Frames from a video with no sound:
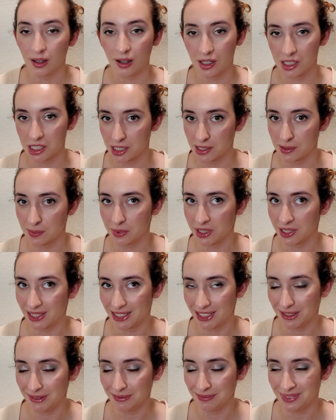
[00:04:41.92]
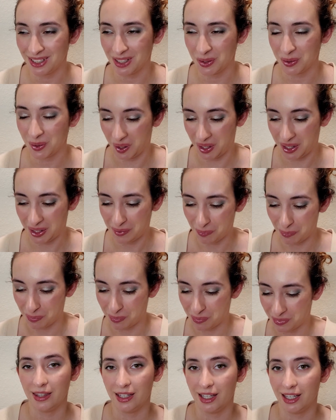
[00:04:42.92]
a spray, okay,
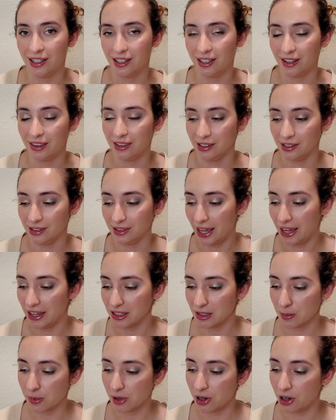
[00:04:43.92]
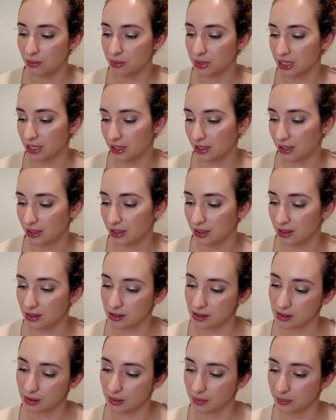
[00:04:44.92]
and then the last prompt
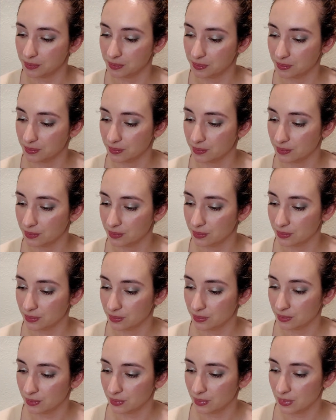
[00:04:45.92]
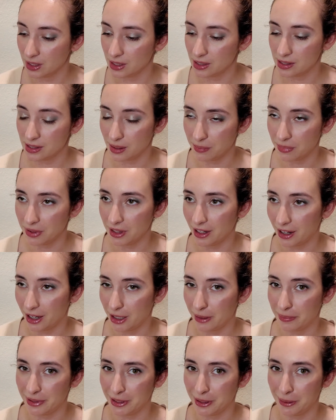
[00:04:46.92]
is something
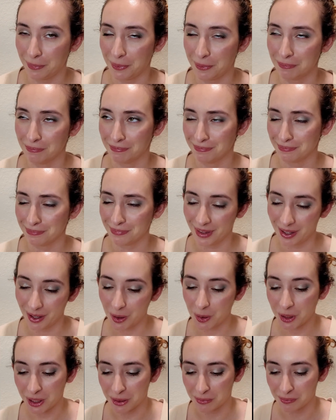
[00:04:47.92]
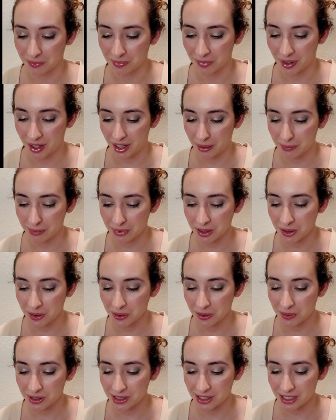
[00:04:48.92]
hyped up. Okay, I'm gonna
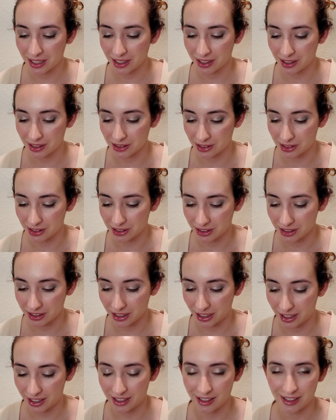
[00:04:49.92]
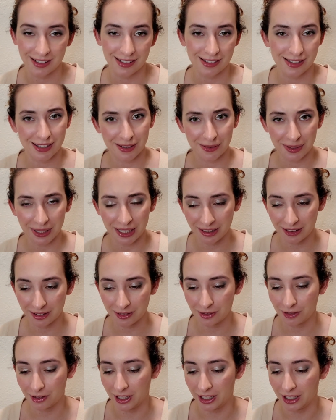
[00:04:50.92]
go take a look and see what I
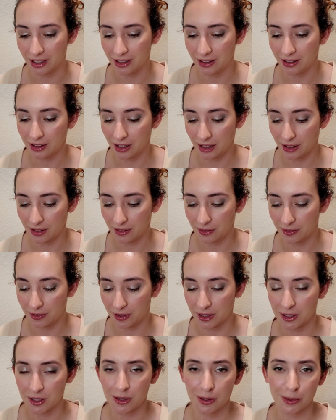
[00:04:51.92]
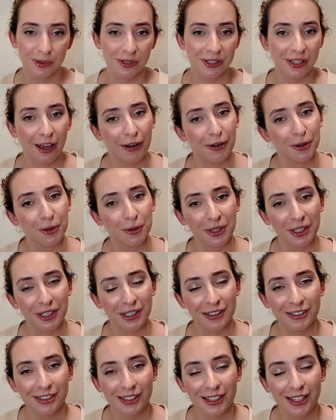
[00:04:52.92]
can find that fits those
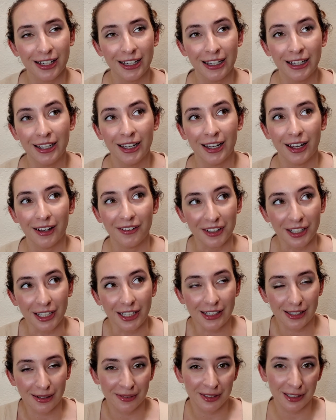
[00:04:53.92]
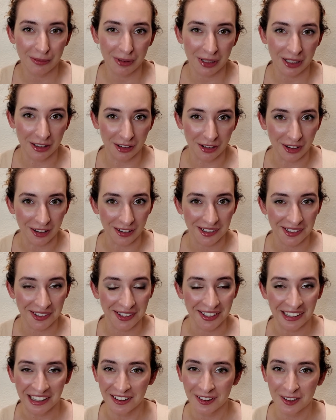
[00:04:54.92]
categories. I feel like some are gonna be a little harder
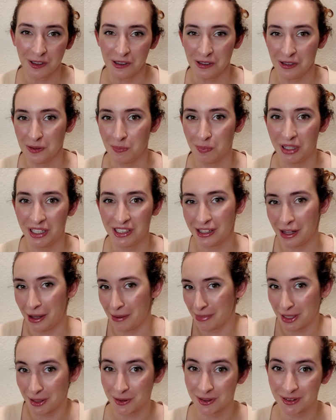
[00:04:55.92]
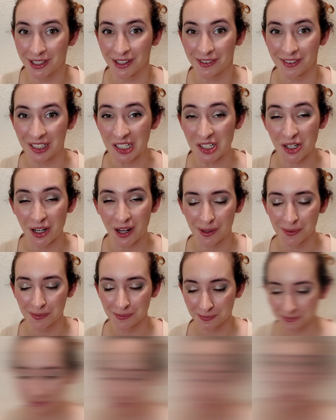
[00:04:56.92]
than others, but I'm gonna go give it a shot.
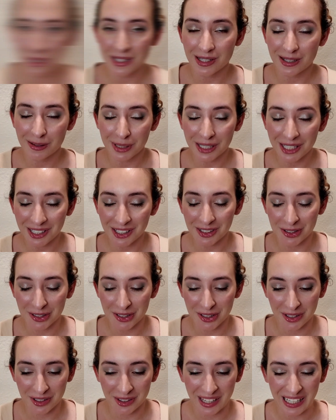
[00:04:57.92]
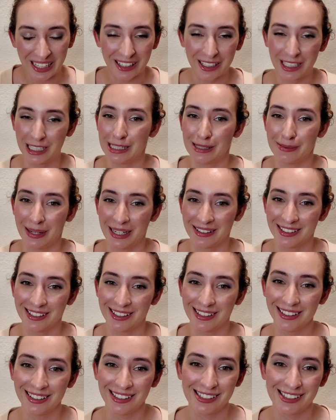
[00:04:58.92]
That was a bit easier than I expected,